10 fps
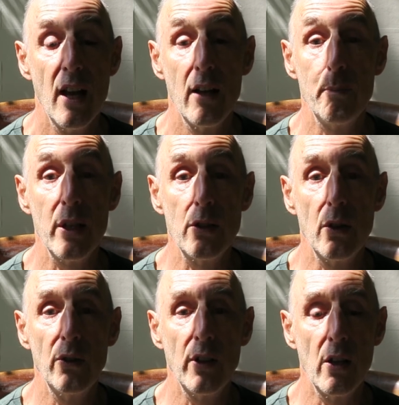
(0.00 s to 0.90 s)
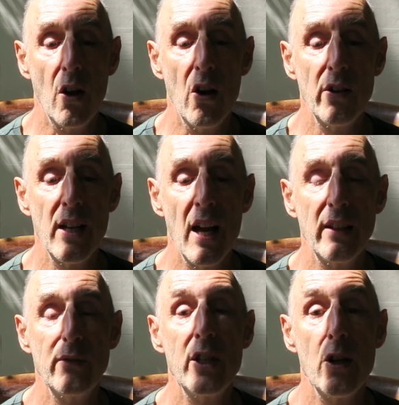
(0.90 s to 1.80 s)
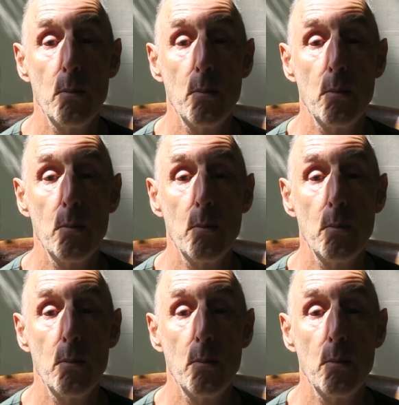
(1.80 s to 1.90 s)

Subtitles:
have been using online video